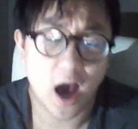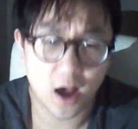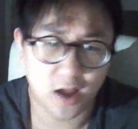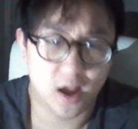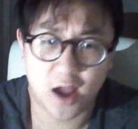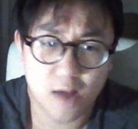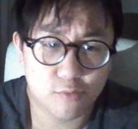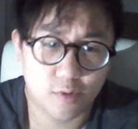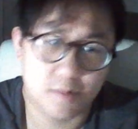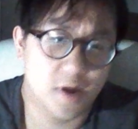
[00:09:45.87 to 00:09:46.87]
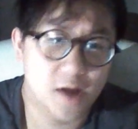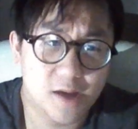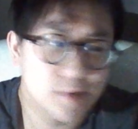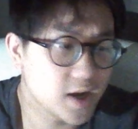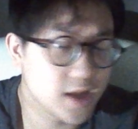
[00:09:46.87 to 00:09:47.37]
I, I am. I
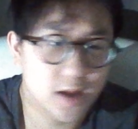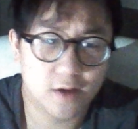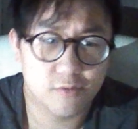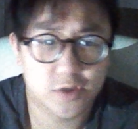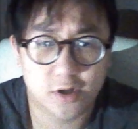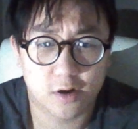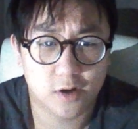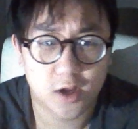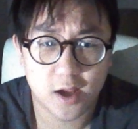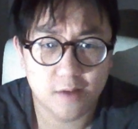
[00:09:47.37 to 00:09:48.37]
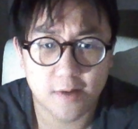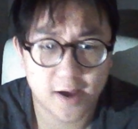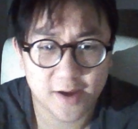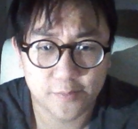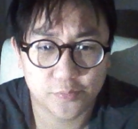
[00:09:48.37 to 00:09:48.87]
am kind of retarded. I am. I
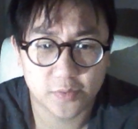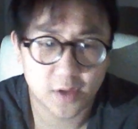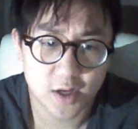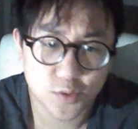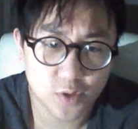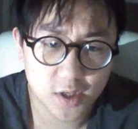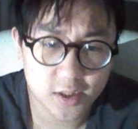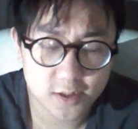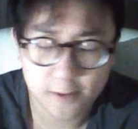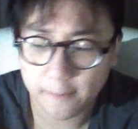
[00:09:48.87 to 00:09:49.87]
am. It is what it is.